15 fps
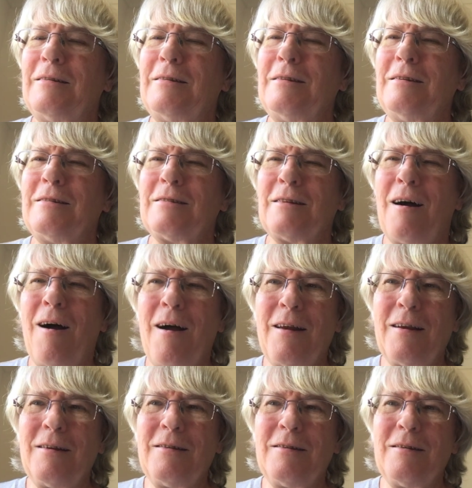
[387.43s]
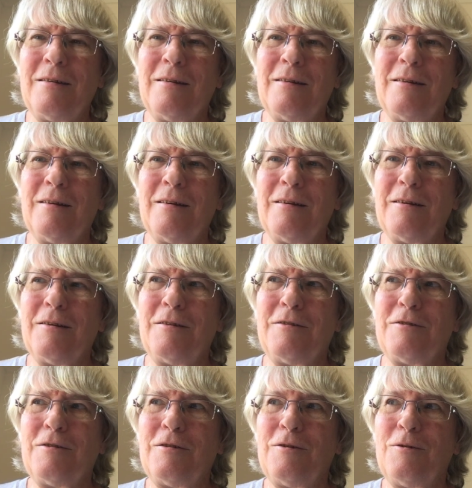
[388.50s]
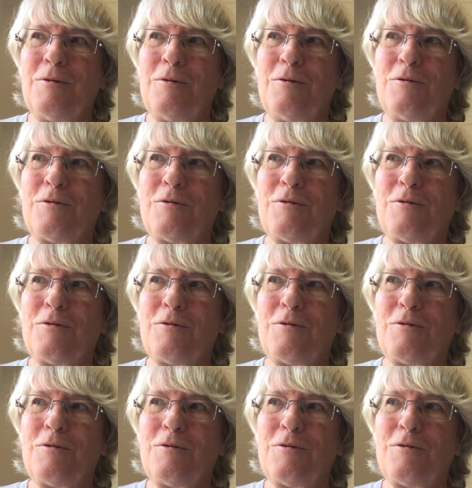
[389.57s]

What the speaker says: decided to